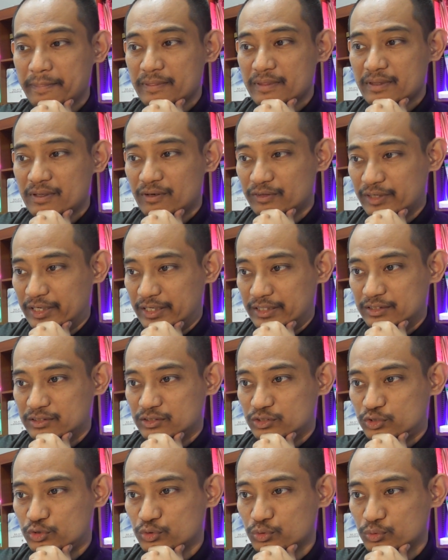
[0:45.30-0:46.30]
Alright,
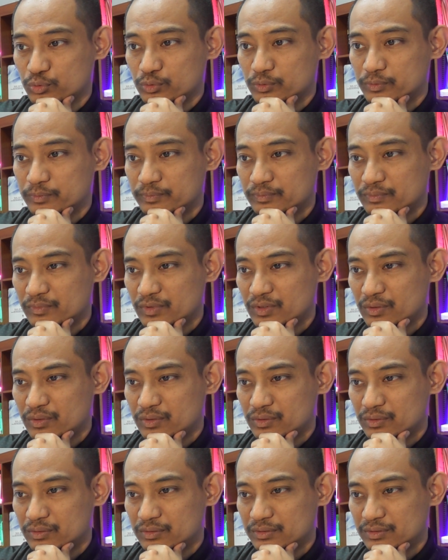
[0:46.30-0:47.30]
so
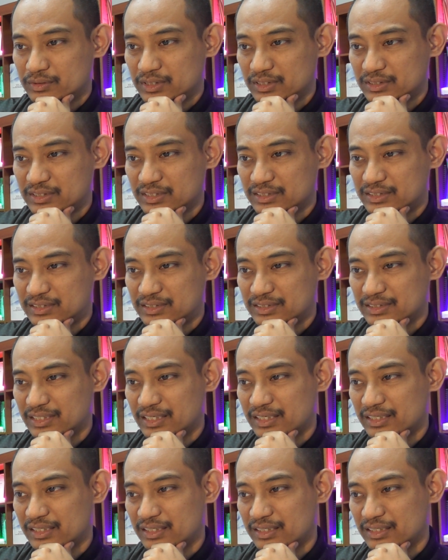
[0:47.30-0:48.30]
this is
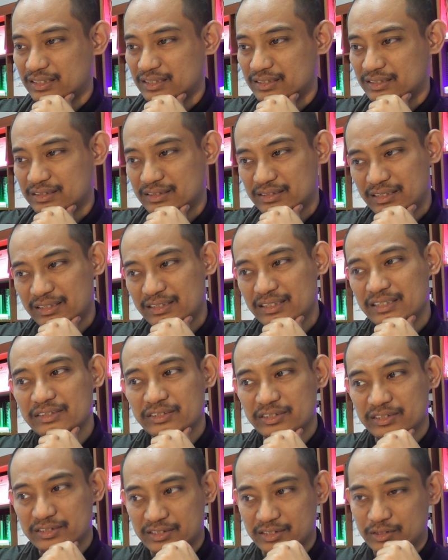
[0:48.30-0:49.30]
an
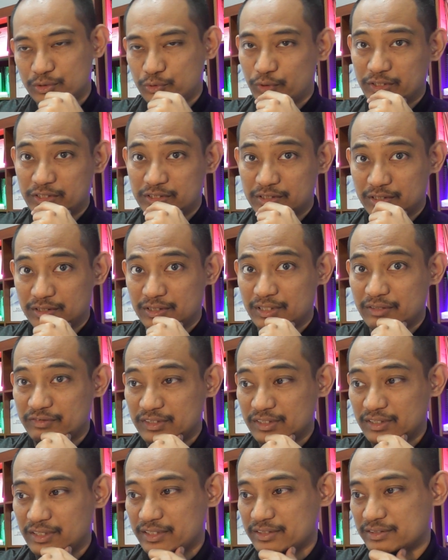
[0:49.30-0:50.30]
interesting question
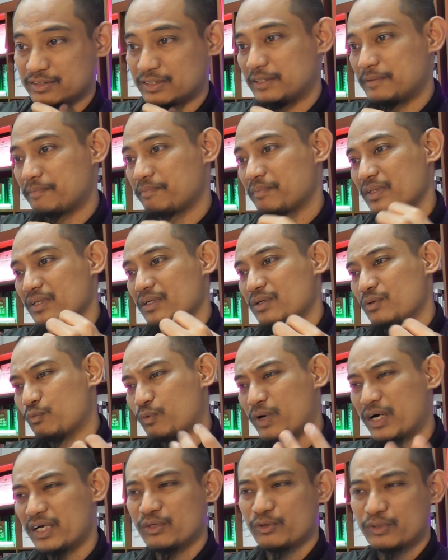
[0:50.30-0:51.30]
nevertheless, right?
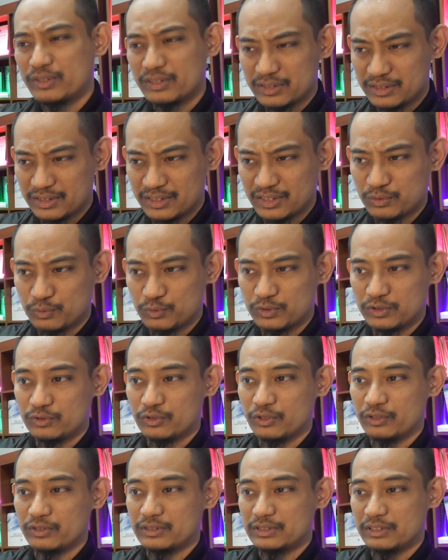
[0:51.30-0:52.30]
Why on earth would
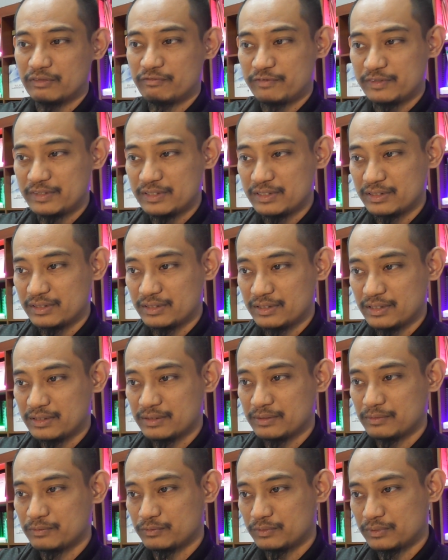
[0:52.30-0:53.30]
God
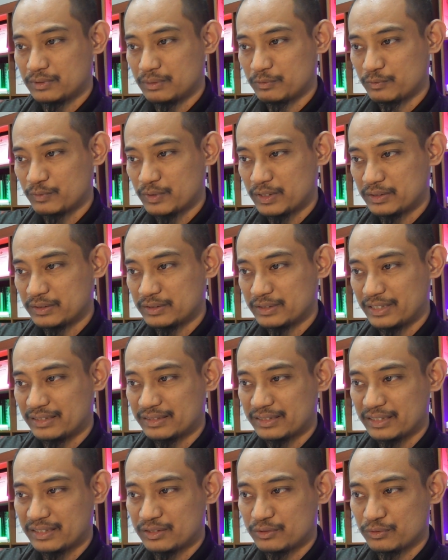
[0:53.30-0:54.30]
reveal, number one, the
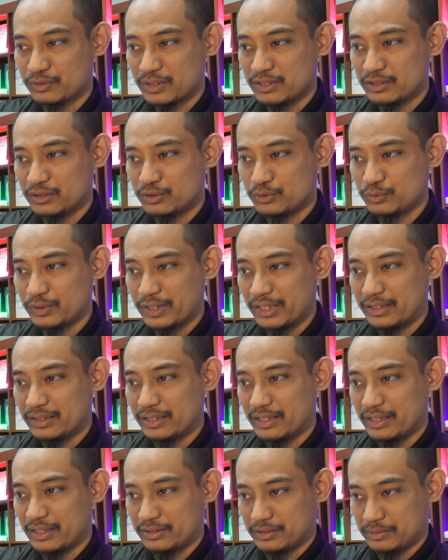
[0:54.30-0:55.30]
entire Quran to
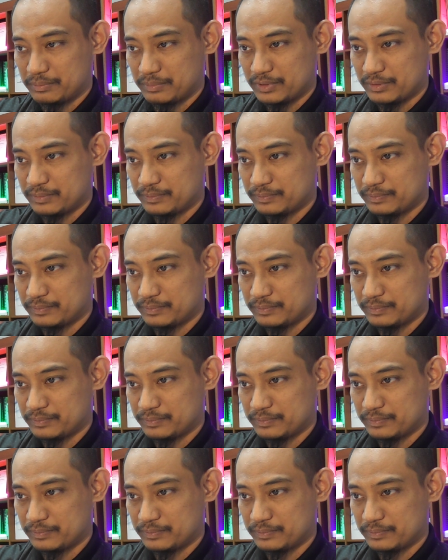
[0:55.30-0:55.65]
an Arab,